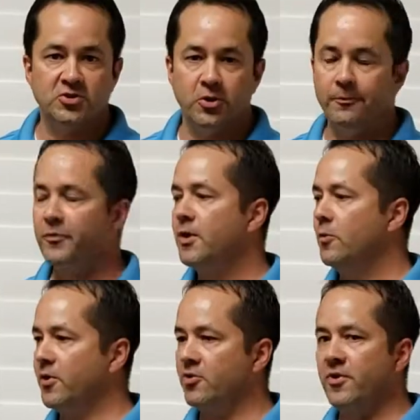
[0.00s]
so
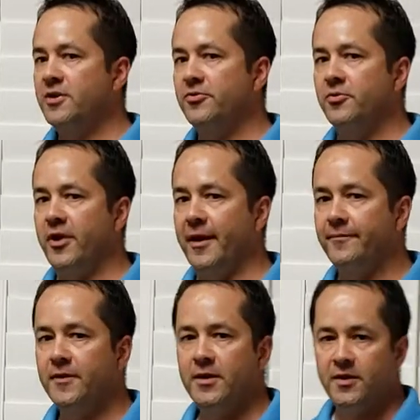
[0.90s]
we're going to run you through that.
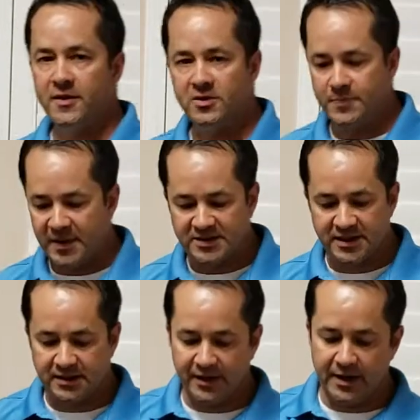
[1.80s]
And there's
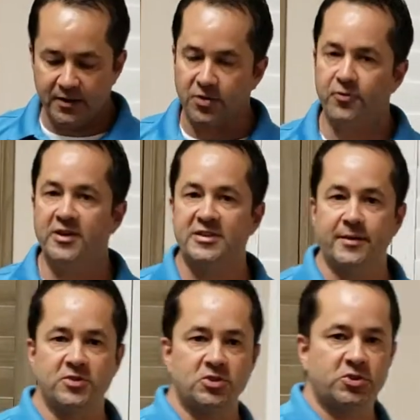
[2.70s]
basically three
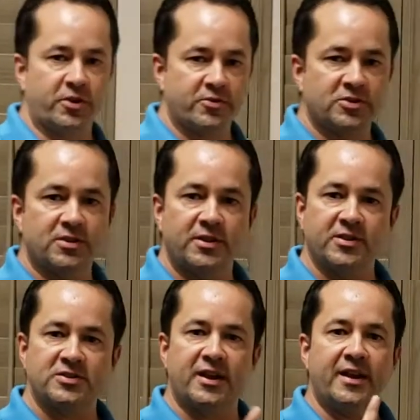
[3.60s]
types of shutters.
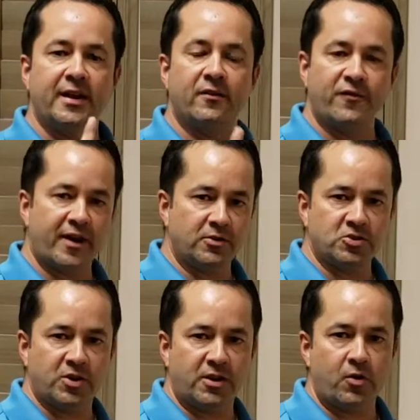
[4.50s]
There's a vinyl
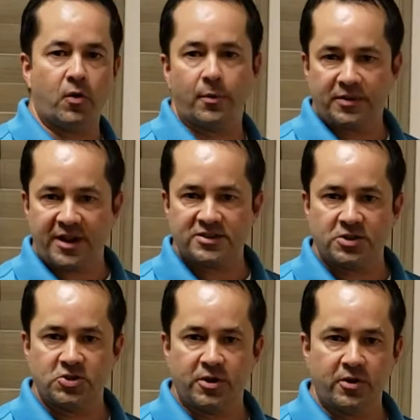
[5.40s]
shutter or a
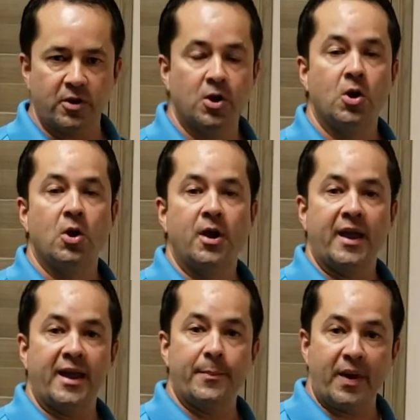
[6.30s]
plastic shutter,
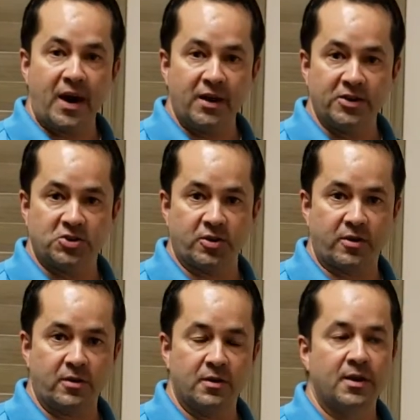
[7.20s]
a poly
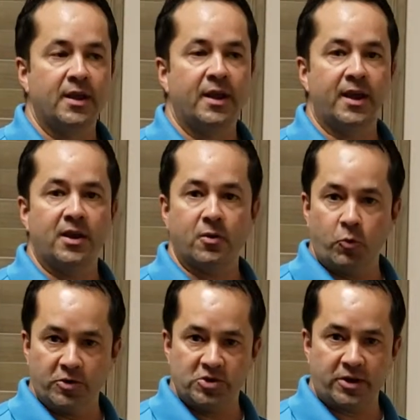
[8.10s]
shutter, and a
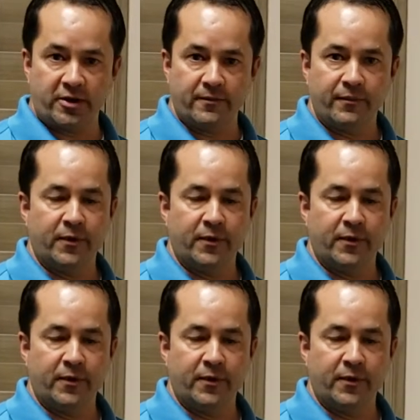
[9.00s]
wood shutter.